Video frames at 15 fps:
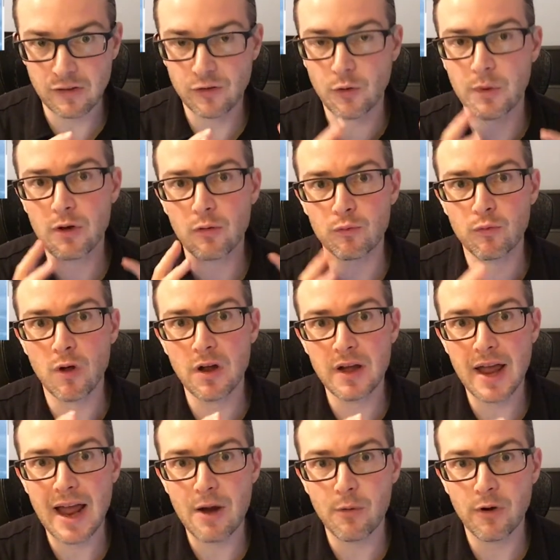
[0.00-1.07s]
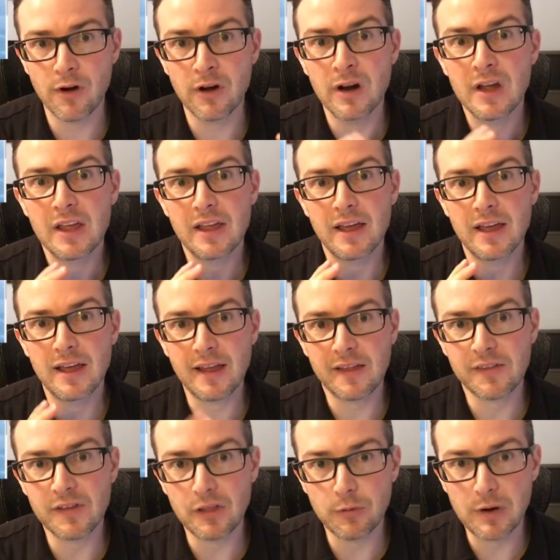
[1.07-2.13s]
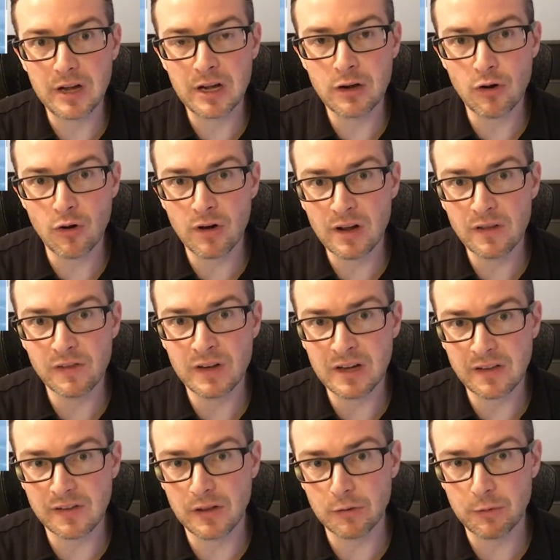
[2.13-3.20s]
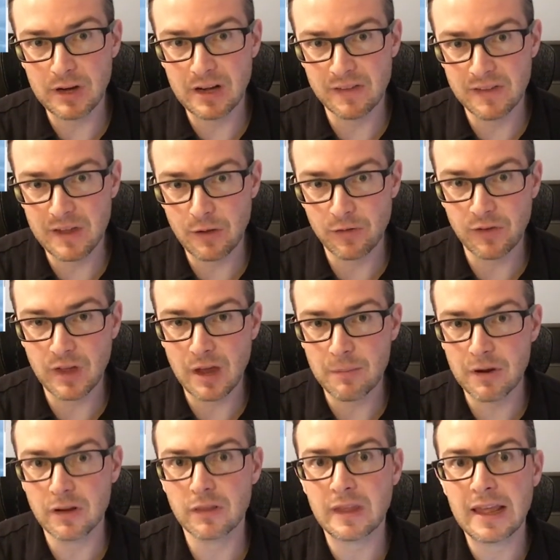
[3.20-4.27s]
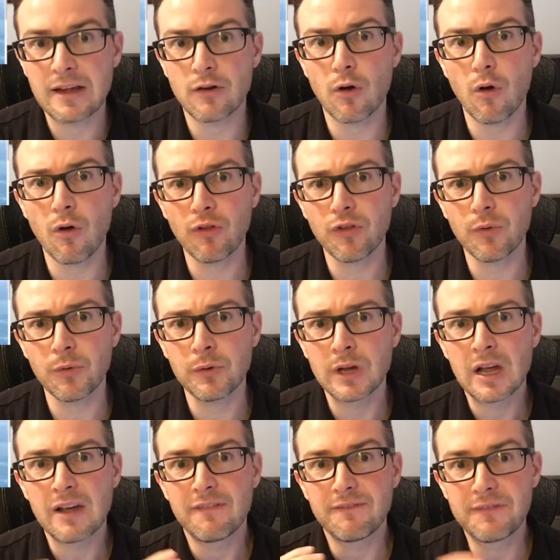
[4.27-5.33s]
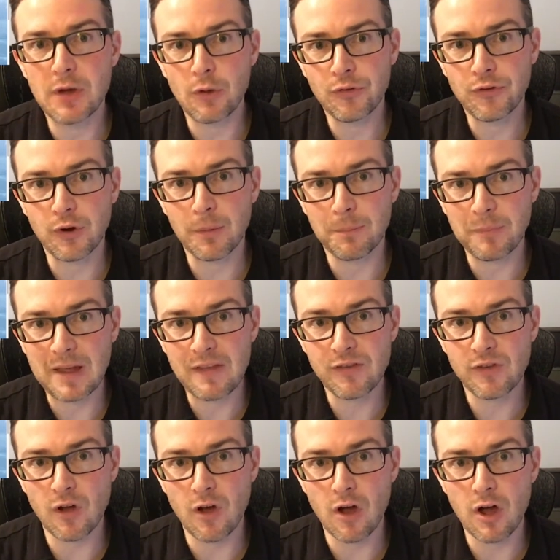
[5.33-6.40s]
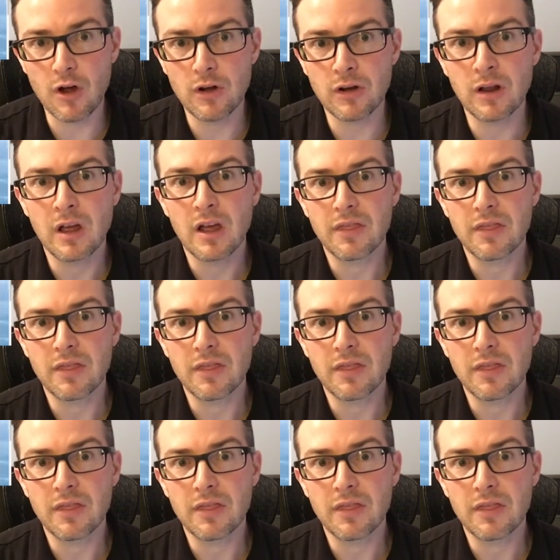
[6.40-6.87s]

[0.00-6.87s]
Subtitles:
So it'll run our accelerating earnings and accelerating sales scan, but it can also filter based on